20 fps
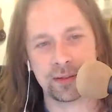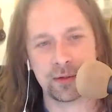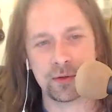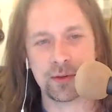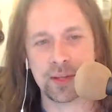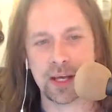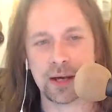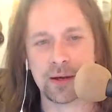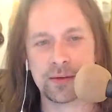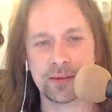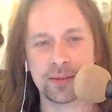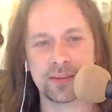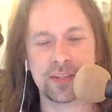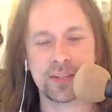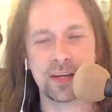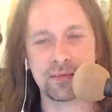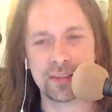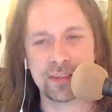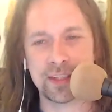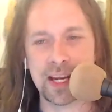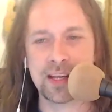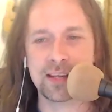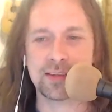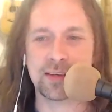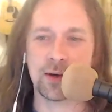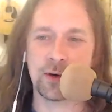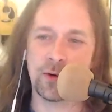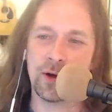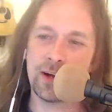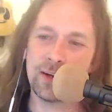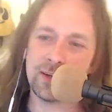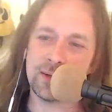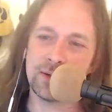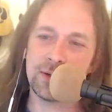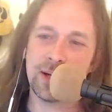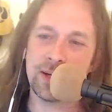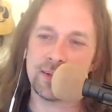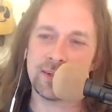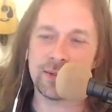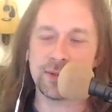2017s go
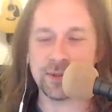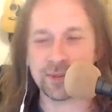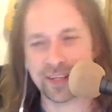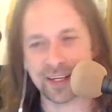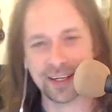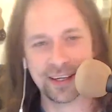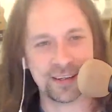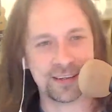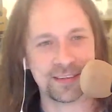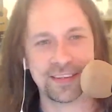undo, undo, you know,